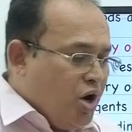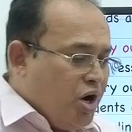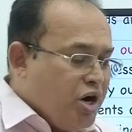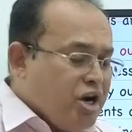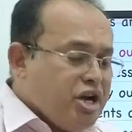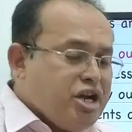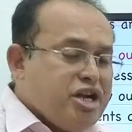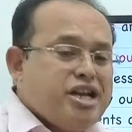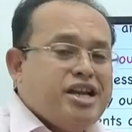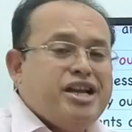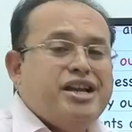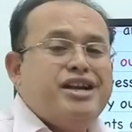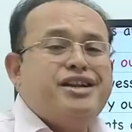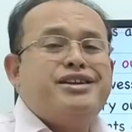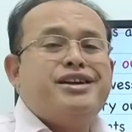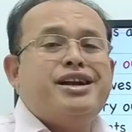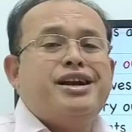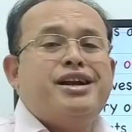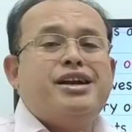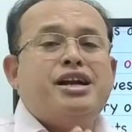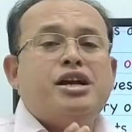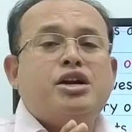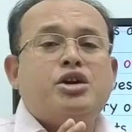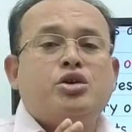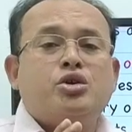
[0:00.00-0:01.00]

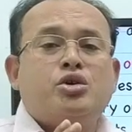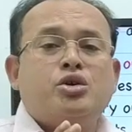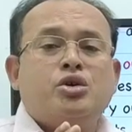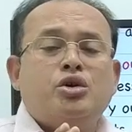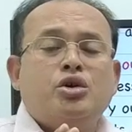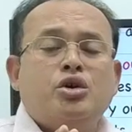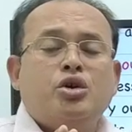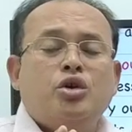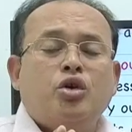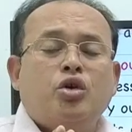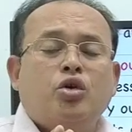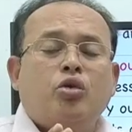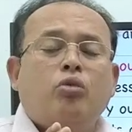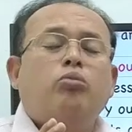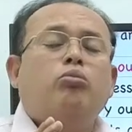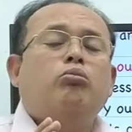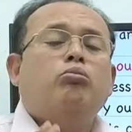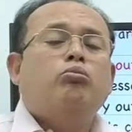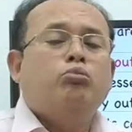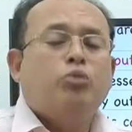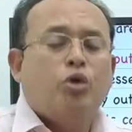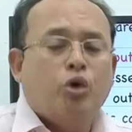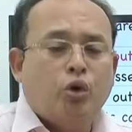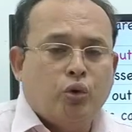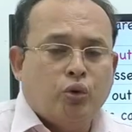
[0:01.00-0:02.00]
intended to
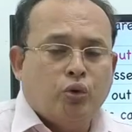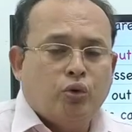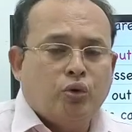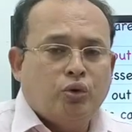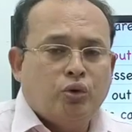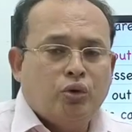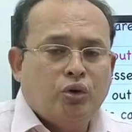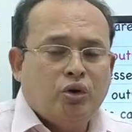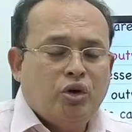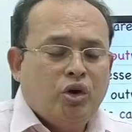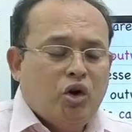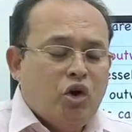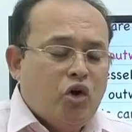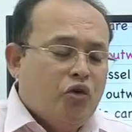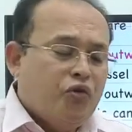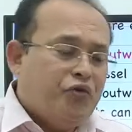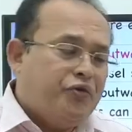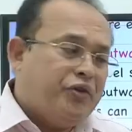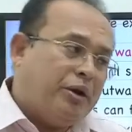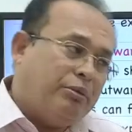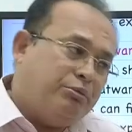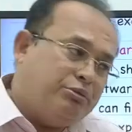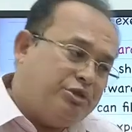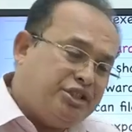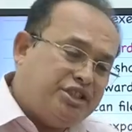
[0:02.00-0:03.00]
move
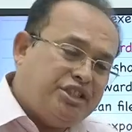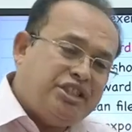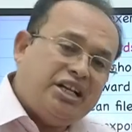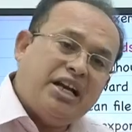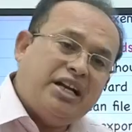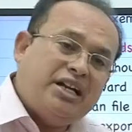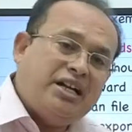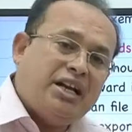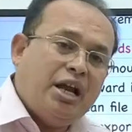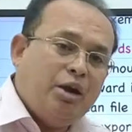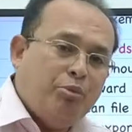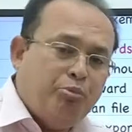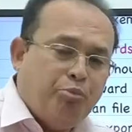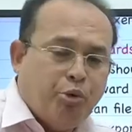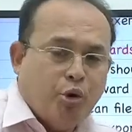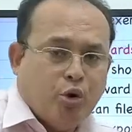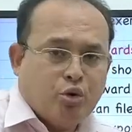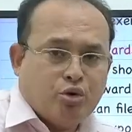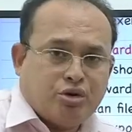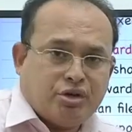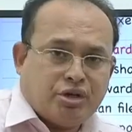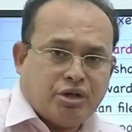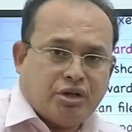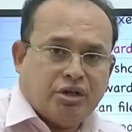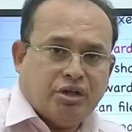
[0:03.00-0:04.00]
from Chennai
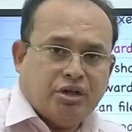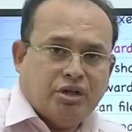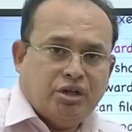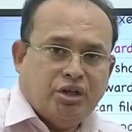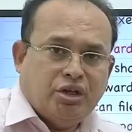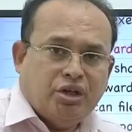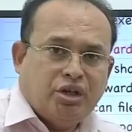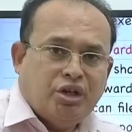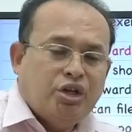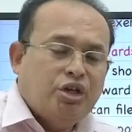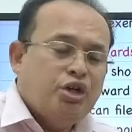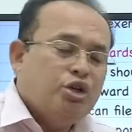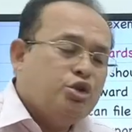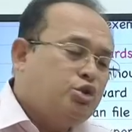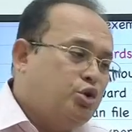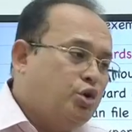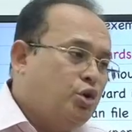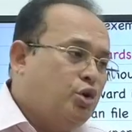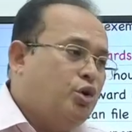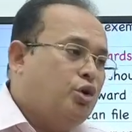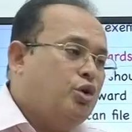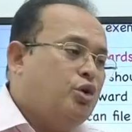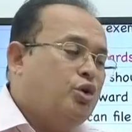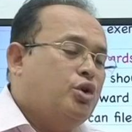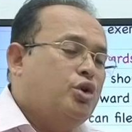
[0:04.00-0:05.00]
port
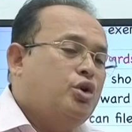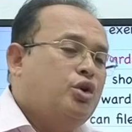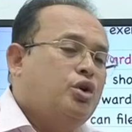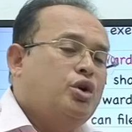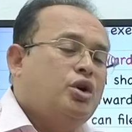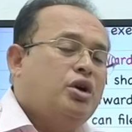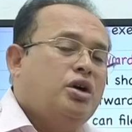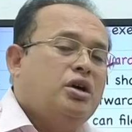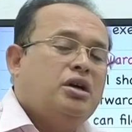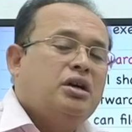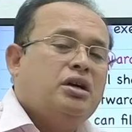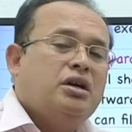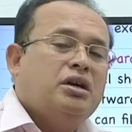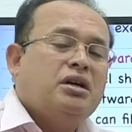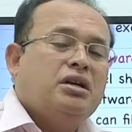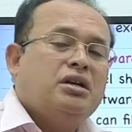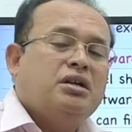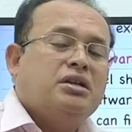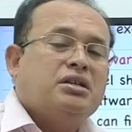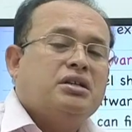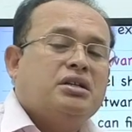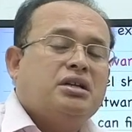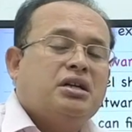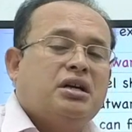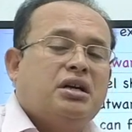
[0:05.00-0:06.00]
to
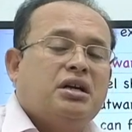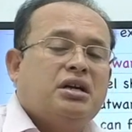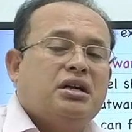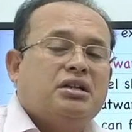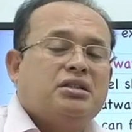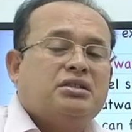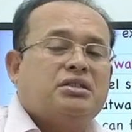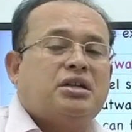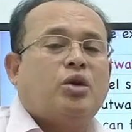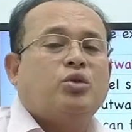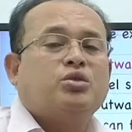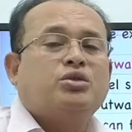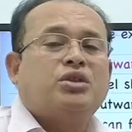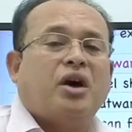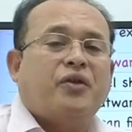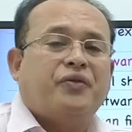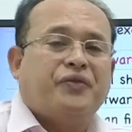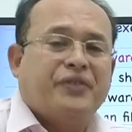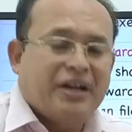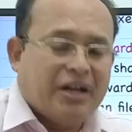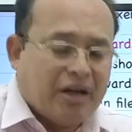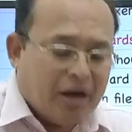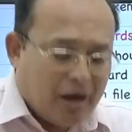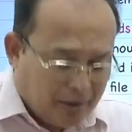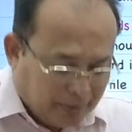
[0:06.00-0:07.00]
South
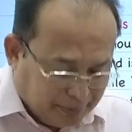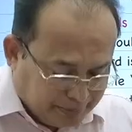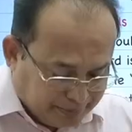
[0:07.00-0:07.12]
Africa.